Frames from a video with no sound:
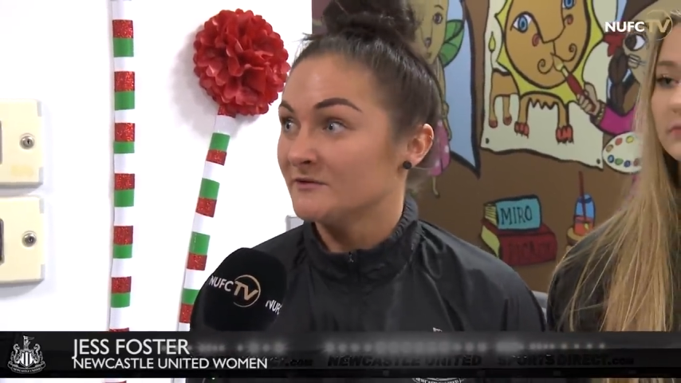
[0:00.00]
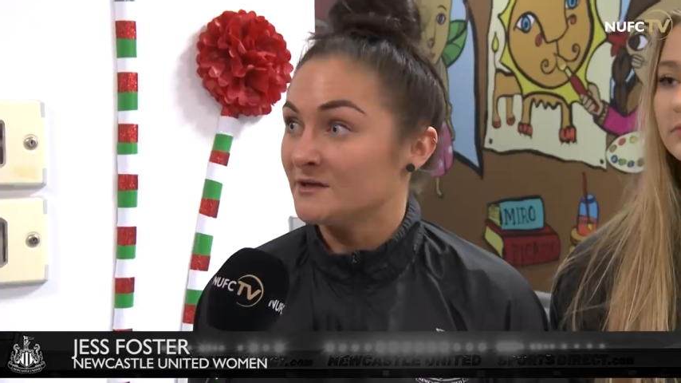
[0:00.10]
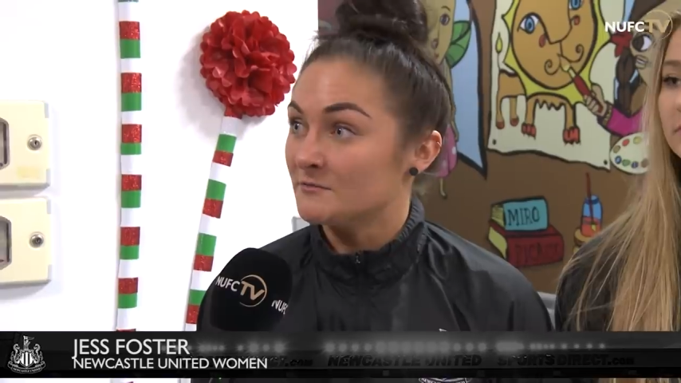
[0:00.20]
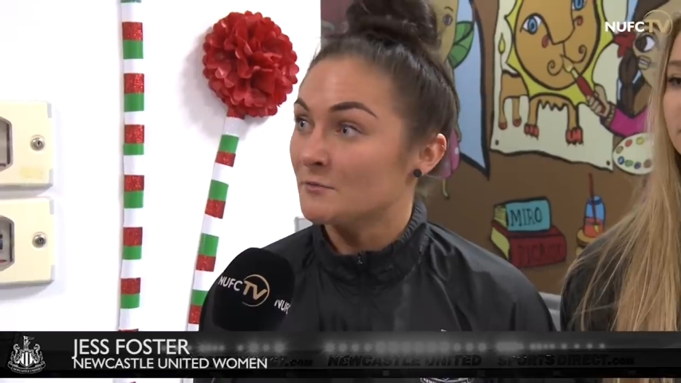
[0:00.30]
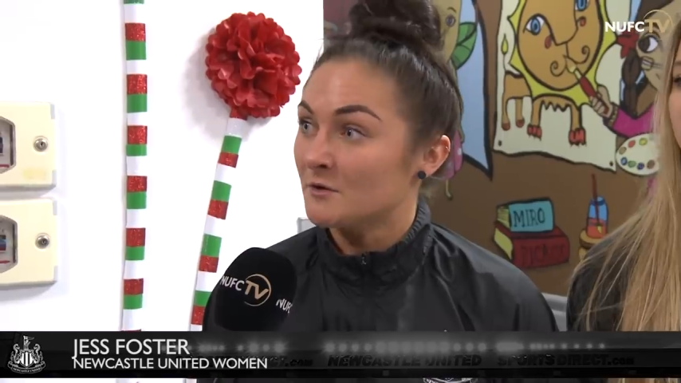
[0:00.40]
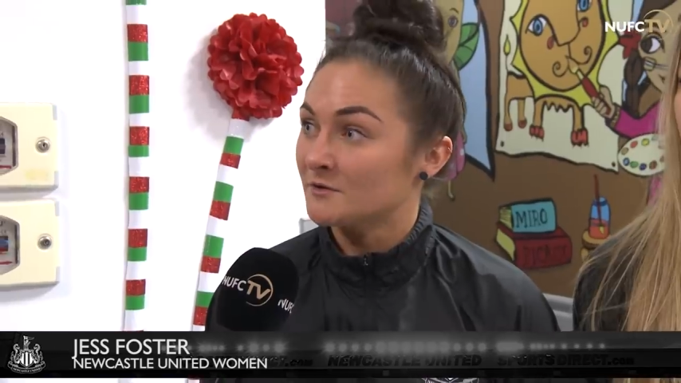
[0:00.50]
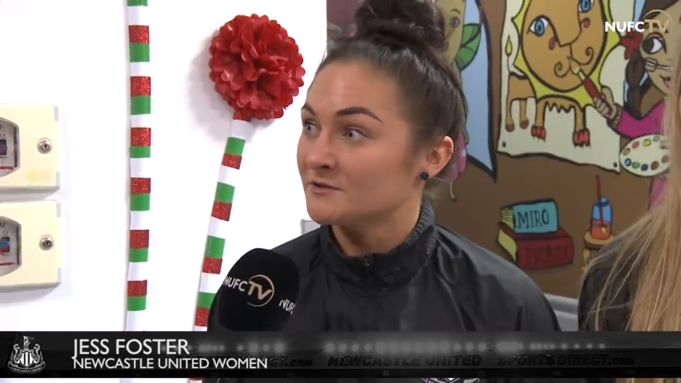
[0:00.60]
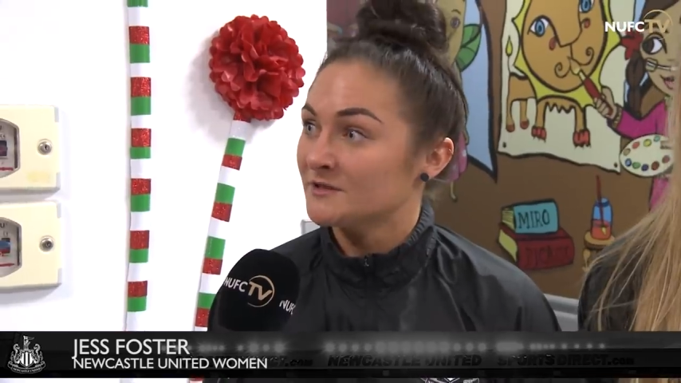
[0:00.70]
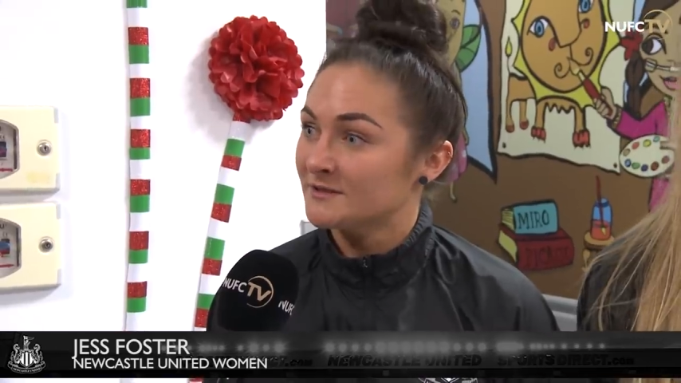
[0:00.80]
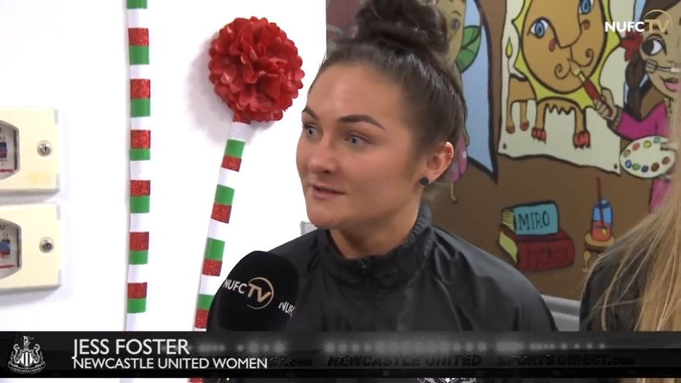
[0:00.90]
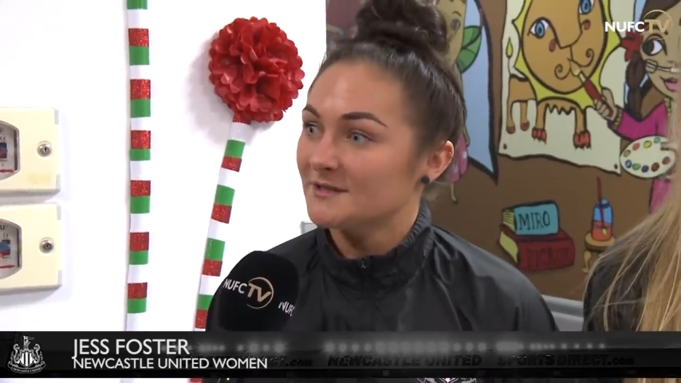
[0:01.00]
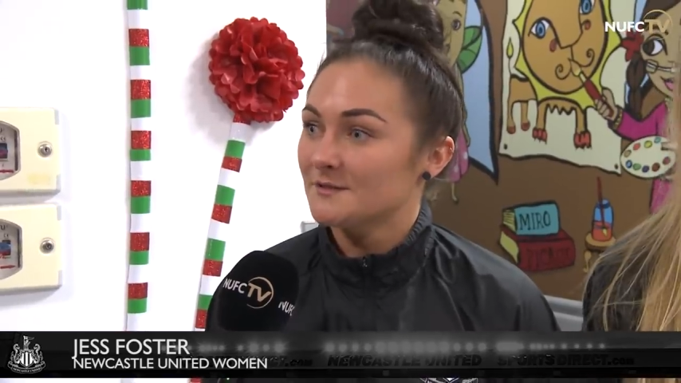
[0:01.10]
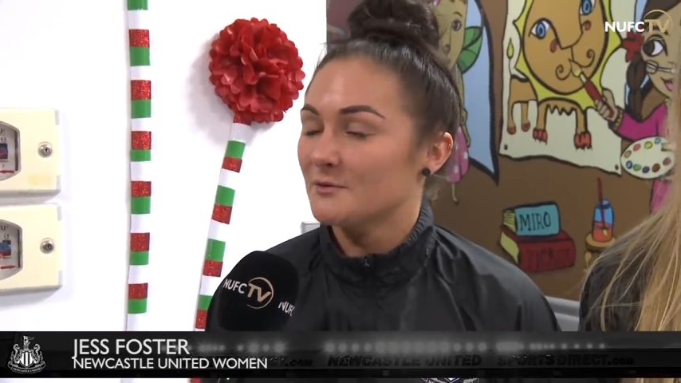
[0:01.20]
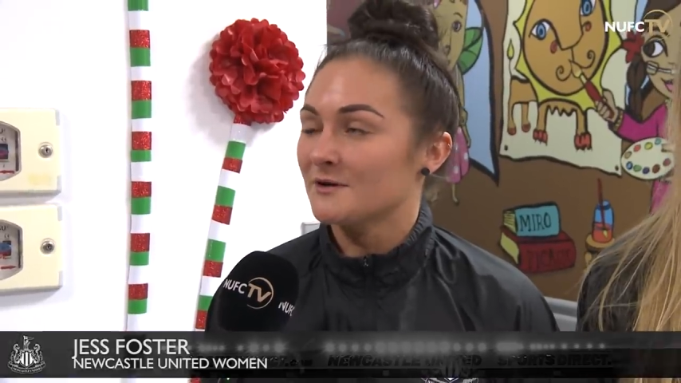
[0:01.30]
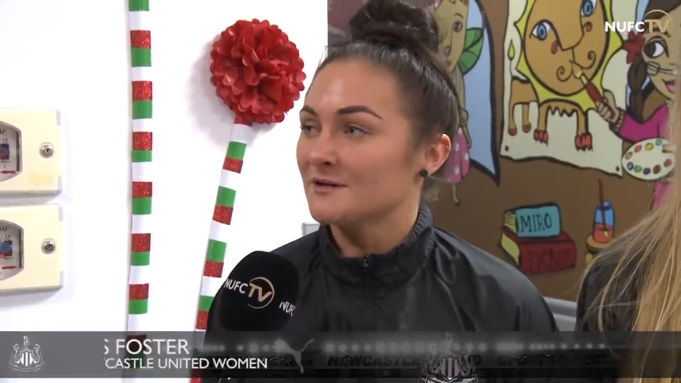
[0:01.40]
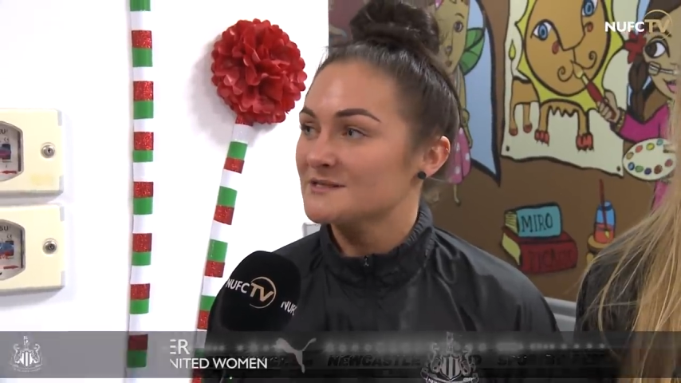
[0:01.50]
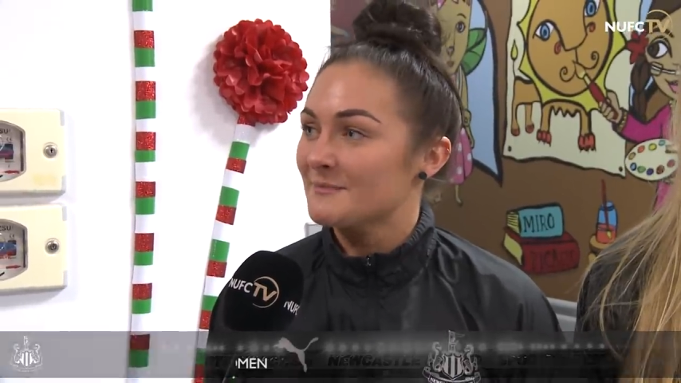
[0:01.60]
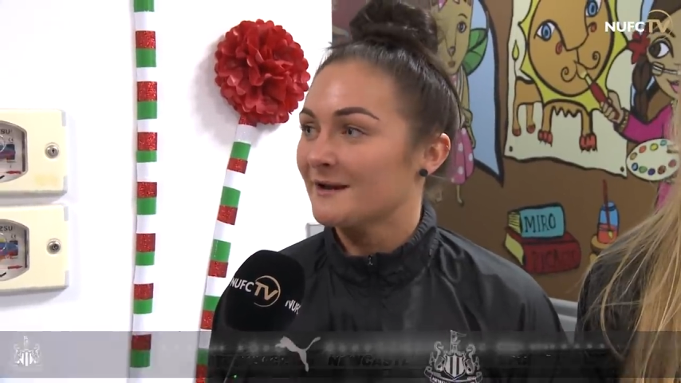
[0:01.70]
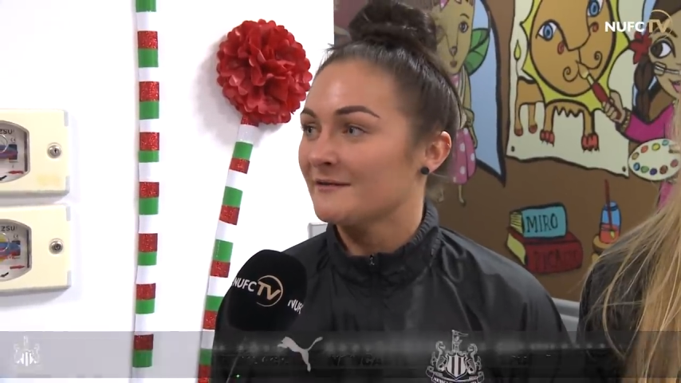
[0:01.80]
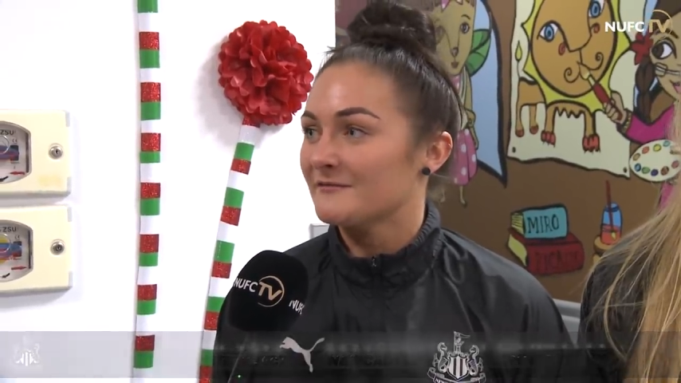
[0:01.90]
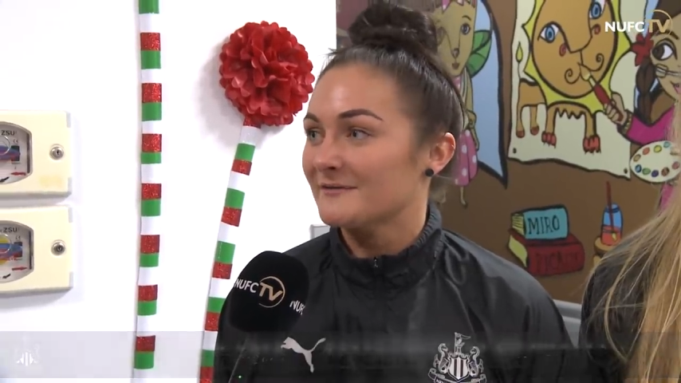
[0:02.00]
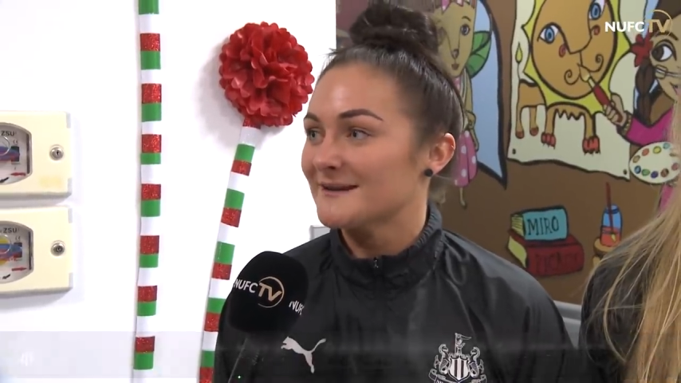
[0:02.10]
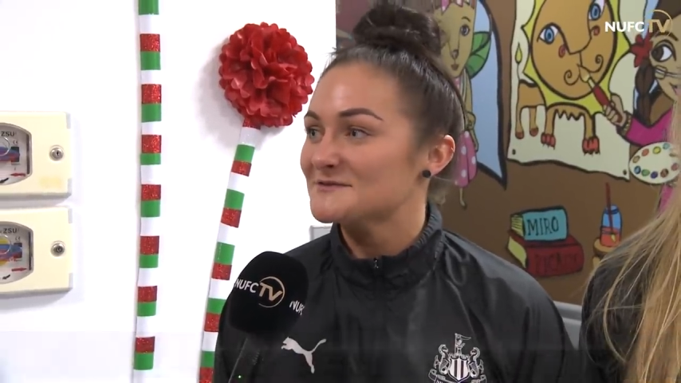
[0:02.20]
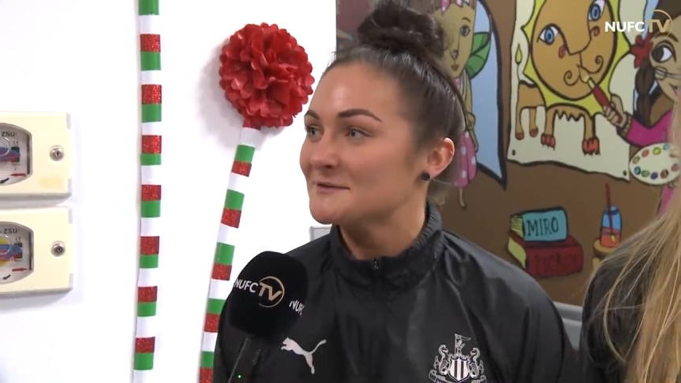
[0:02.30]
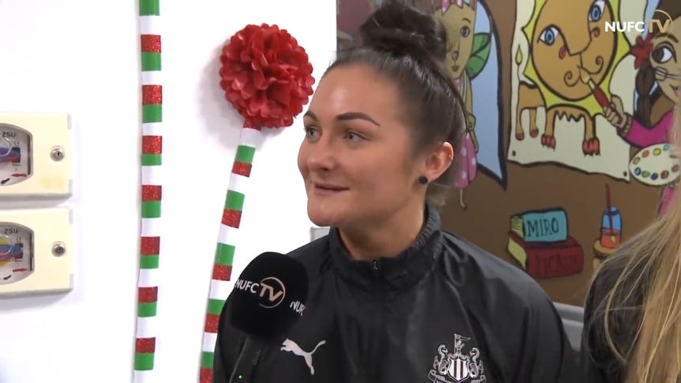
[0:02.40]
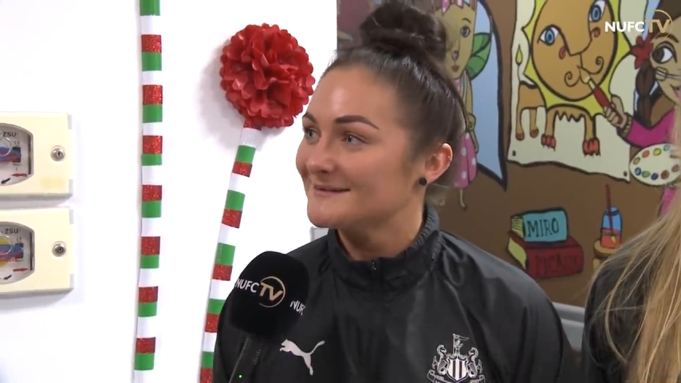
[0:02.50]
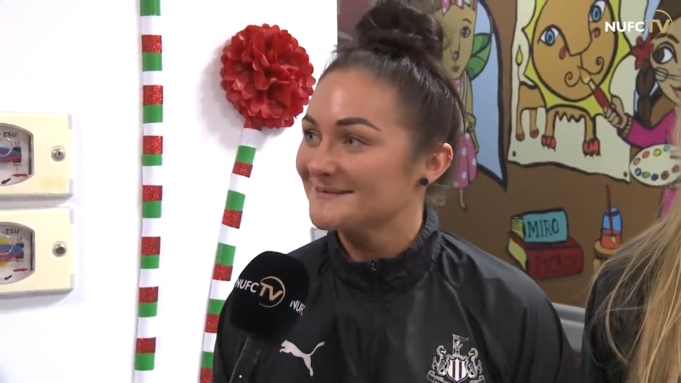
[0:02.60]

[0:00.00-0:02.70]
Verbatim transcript: really rewarding to put a little smile on their face when they,